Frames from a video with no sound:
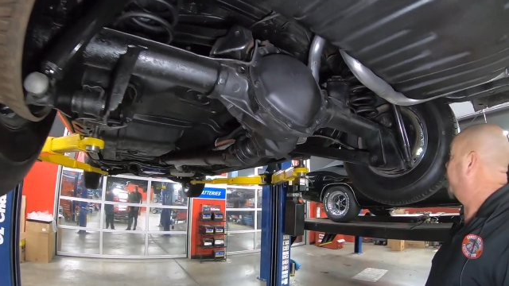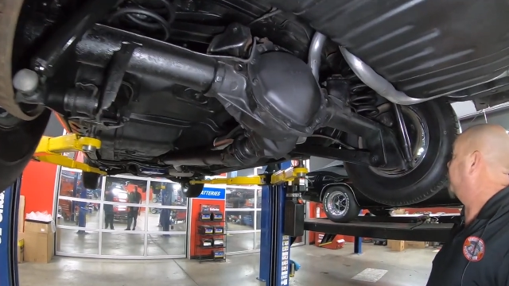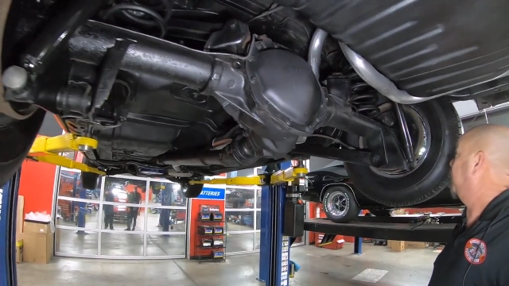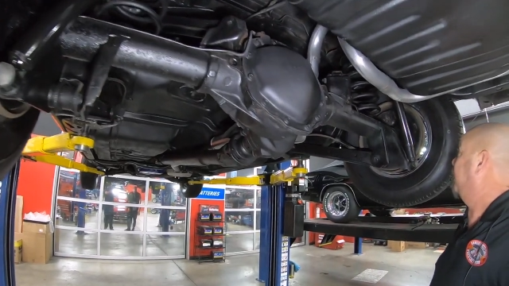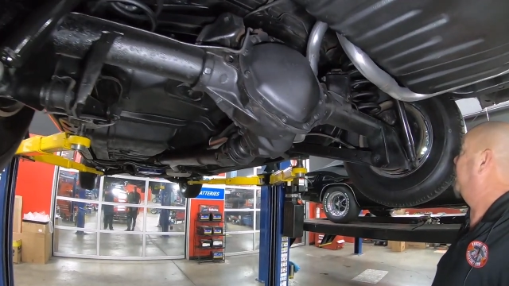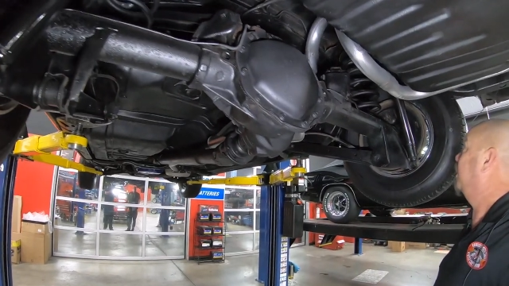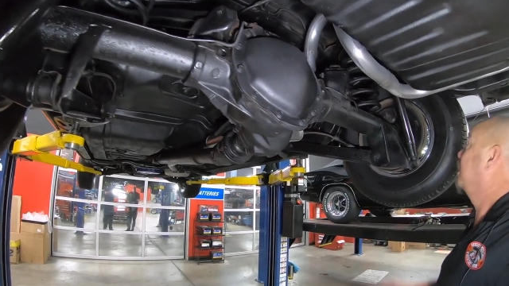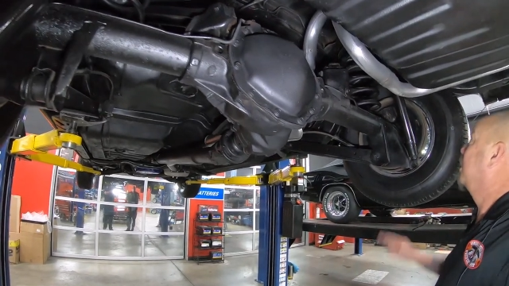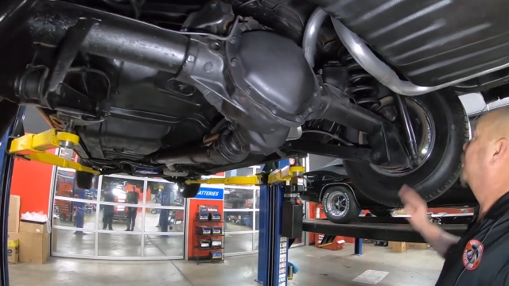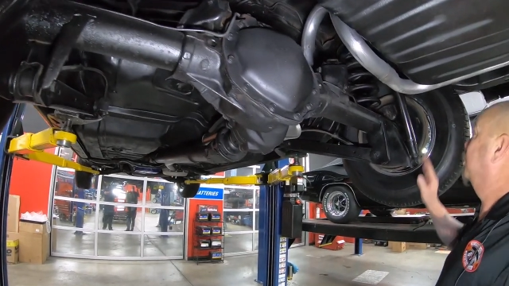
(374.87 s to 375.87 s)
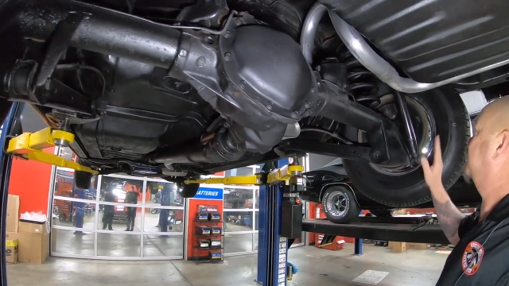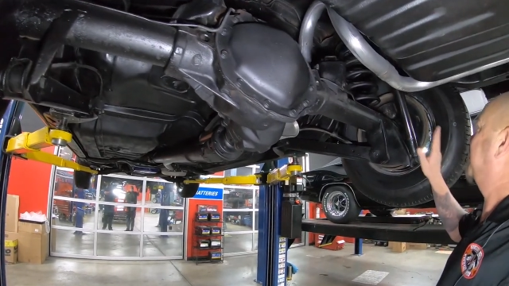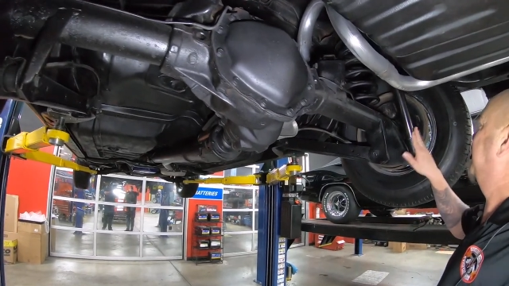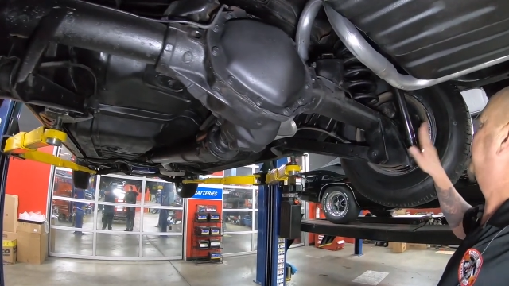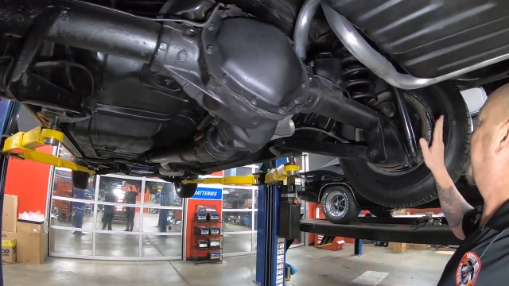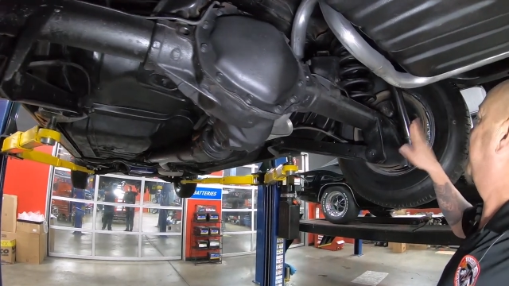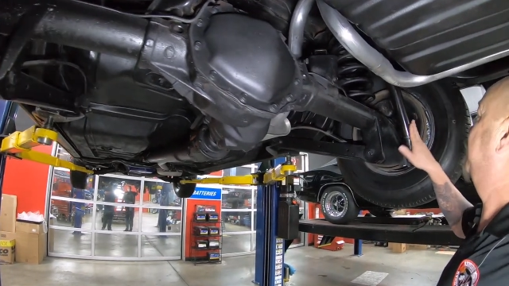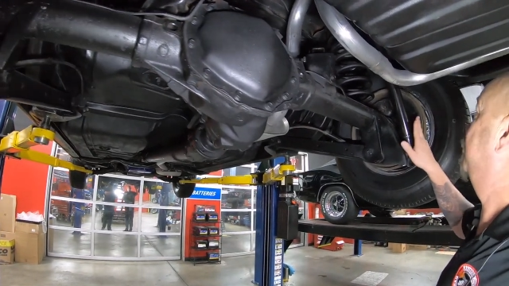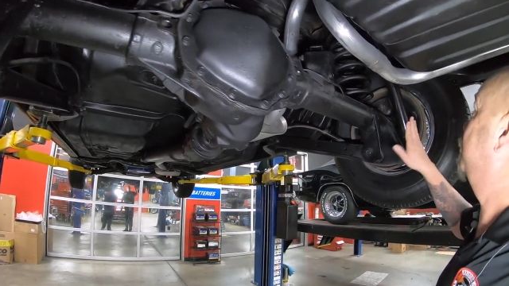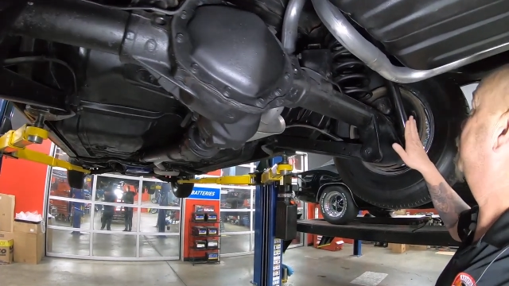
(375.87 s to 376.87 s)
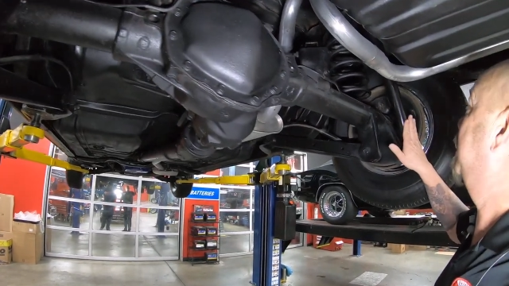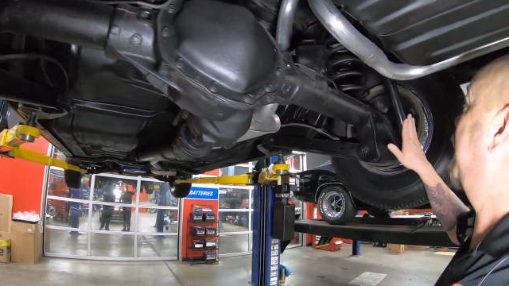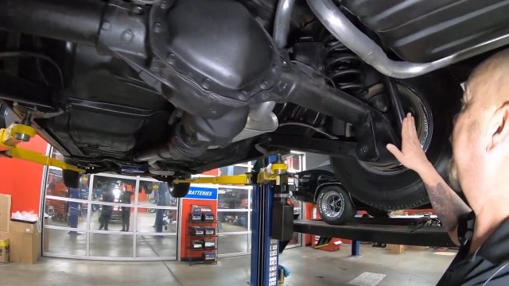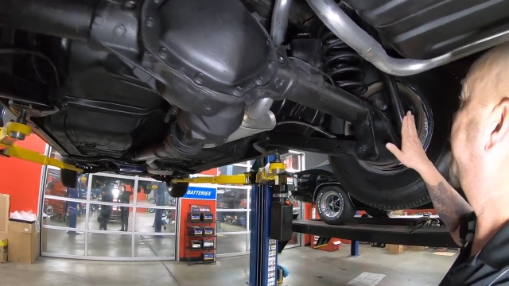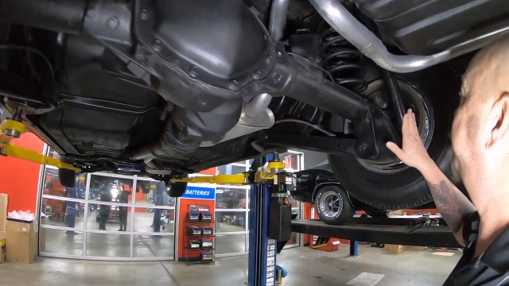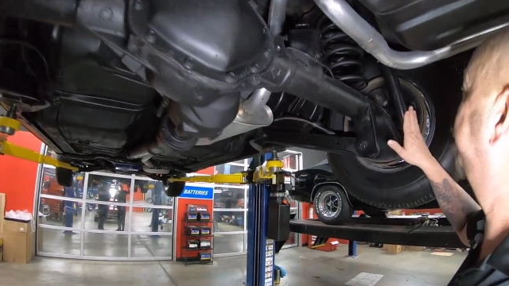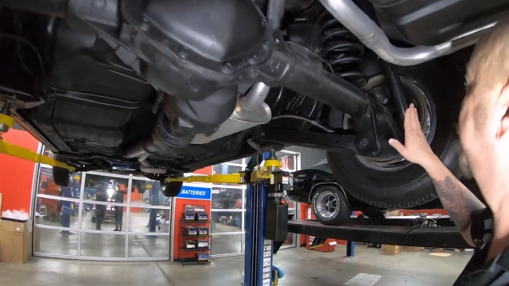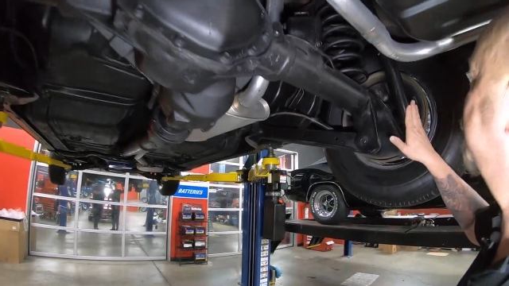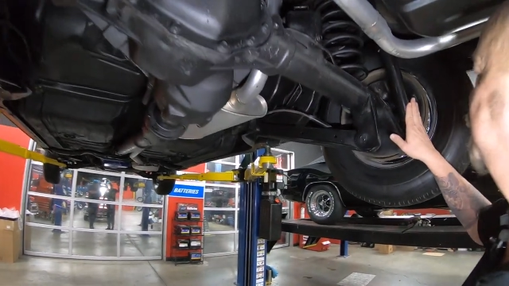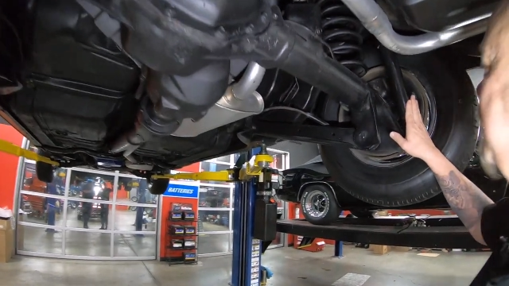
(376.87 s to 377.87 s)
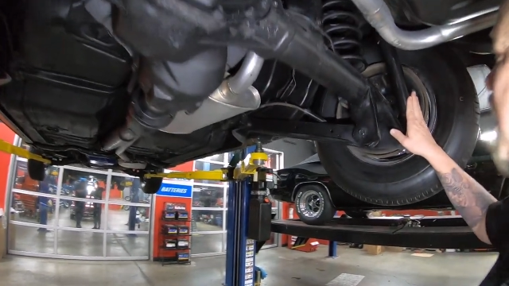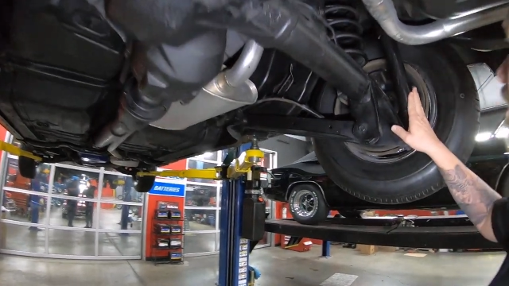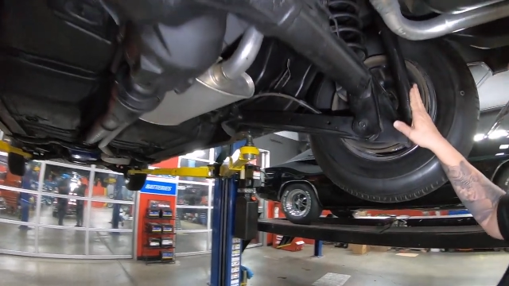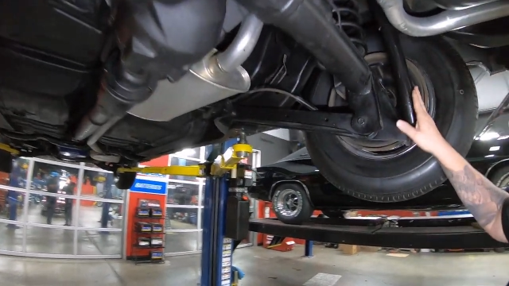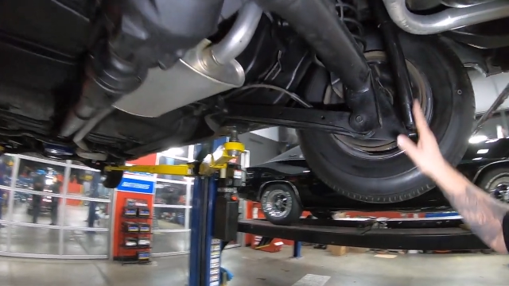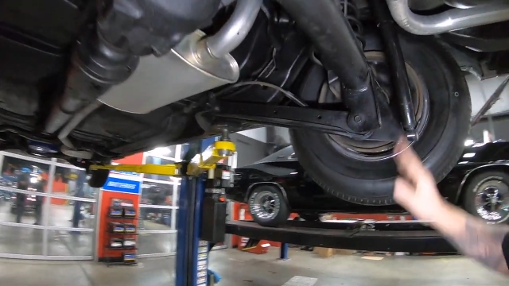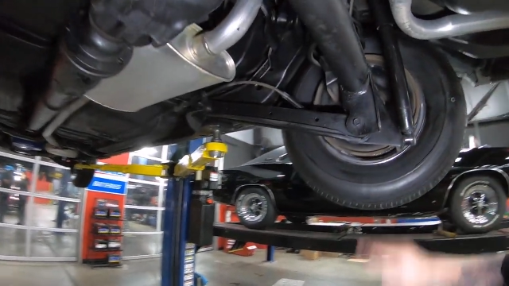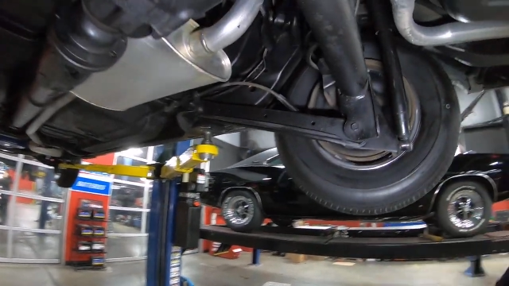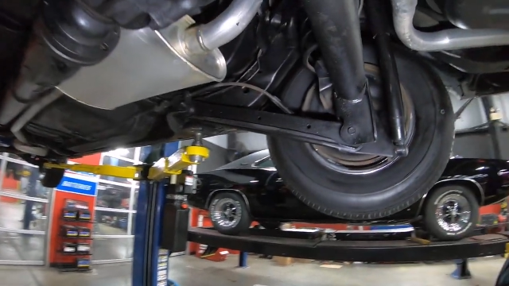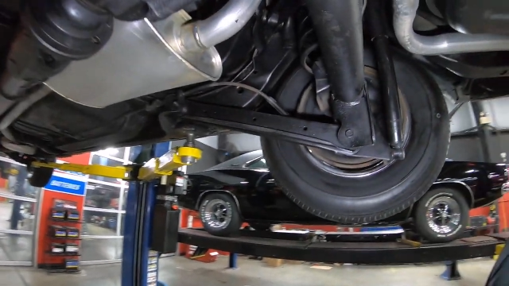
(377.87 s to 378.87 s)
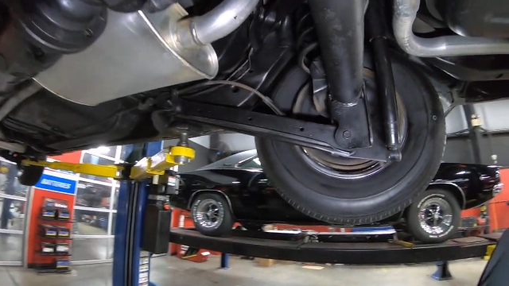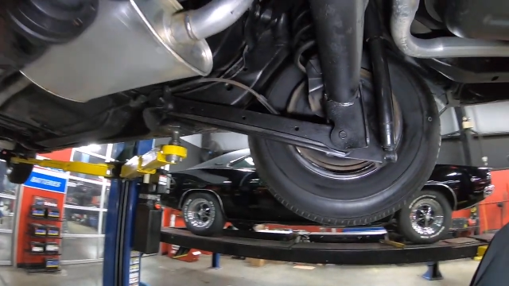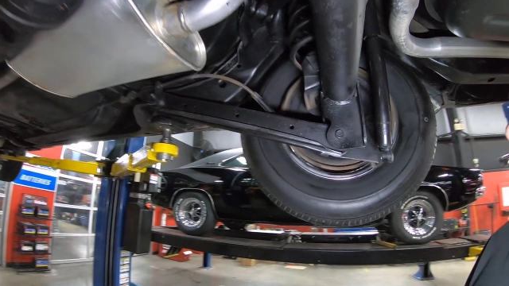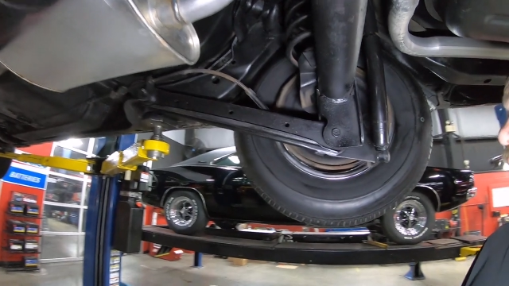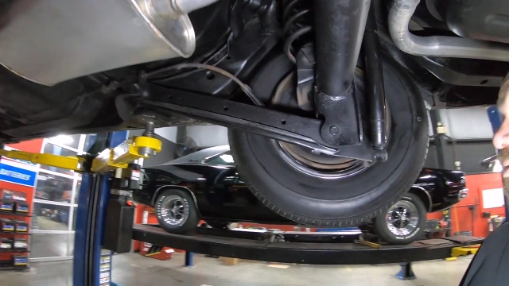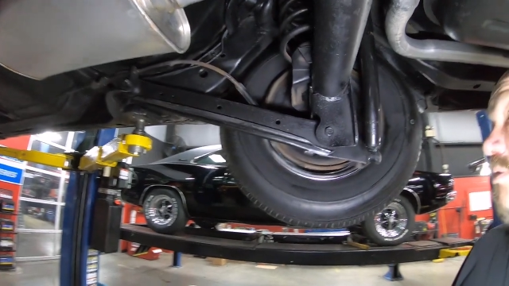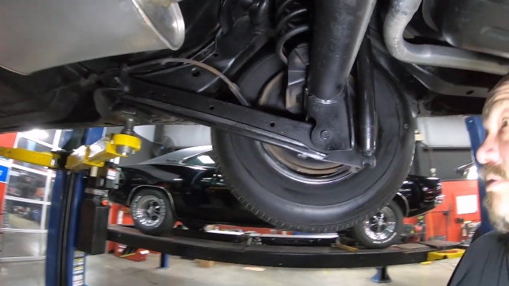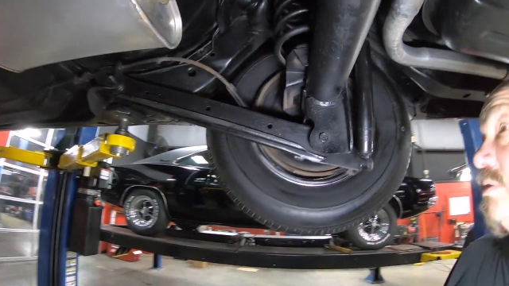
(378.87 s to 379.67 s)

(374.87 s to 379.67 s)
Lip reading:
[unreadable: no face in view]